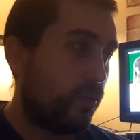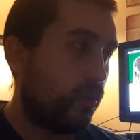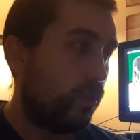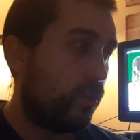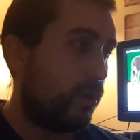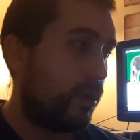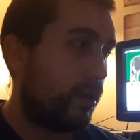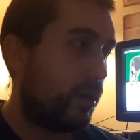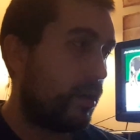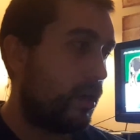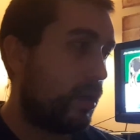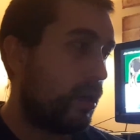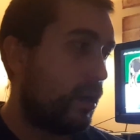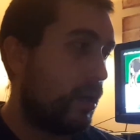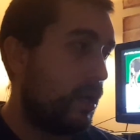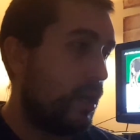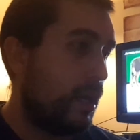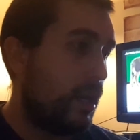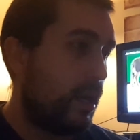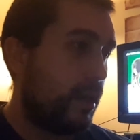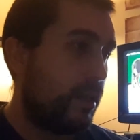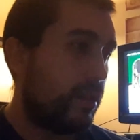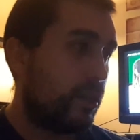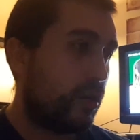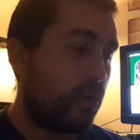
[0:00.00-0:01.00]
or
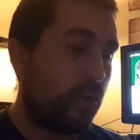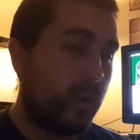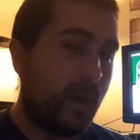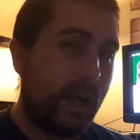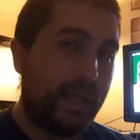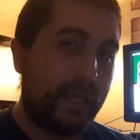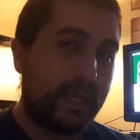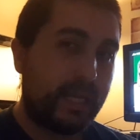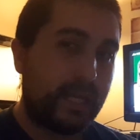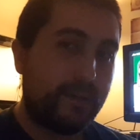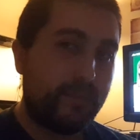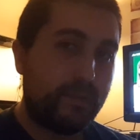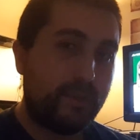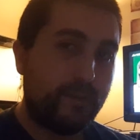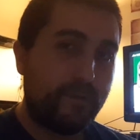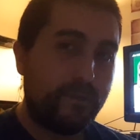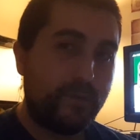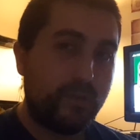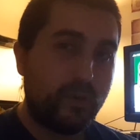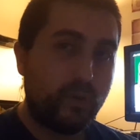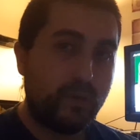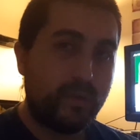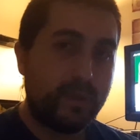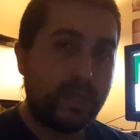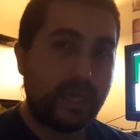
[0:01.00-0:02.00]
the quality of the
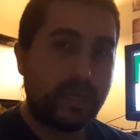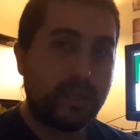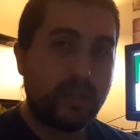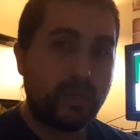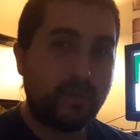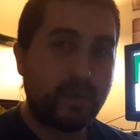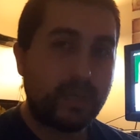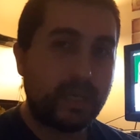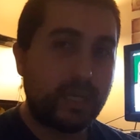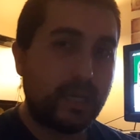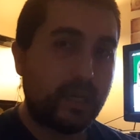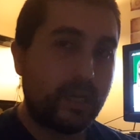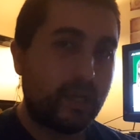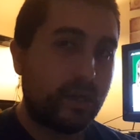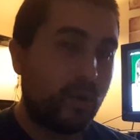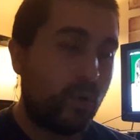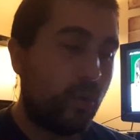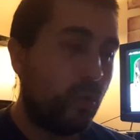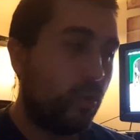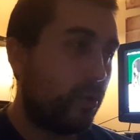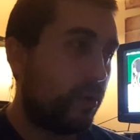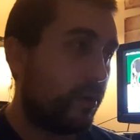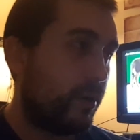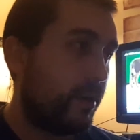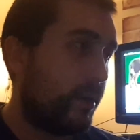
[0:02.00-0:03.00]
food that you eat,
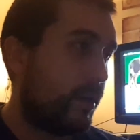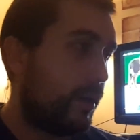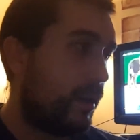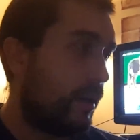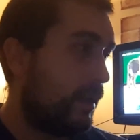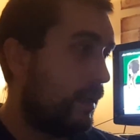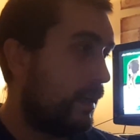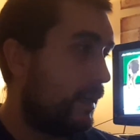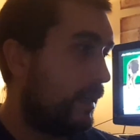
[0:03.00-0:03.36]
or,